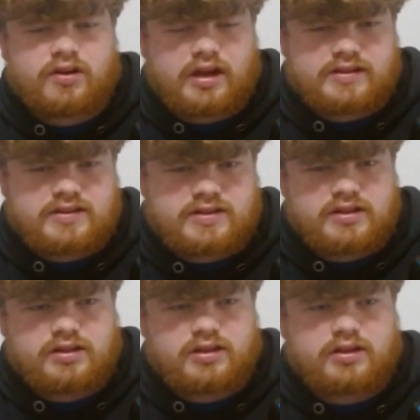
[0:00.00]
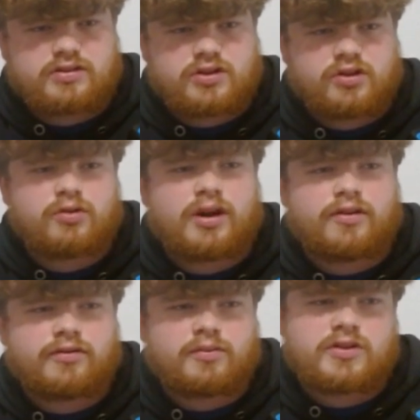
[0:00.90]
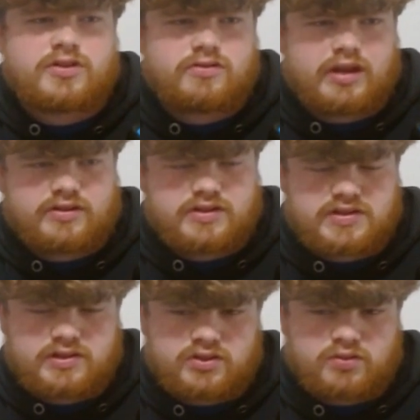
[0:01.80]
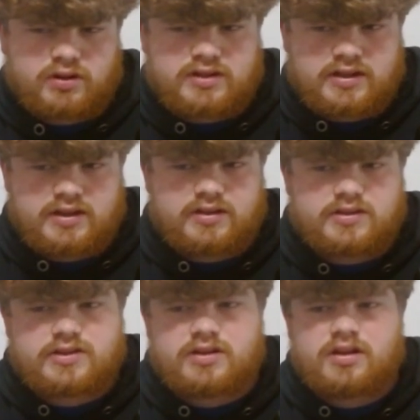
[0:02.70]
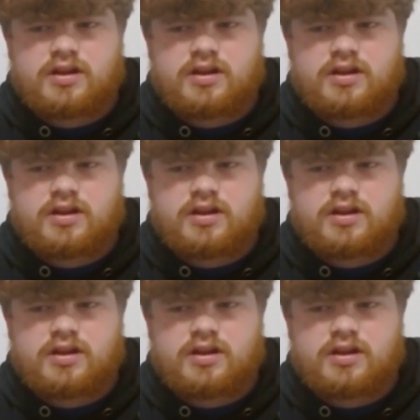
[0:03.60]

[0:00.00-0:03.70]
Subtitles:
got to see the turnaround from the 2000s to the 2010s,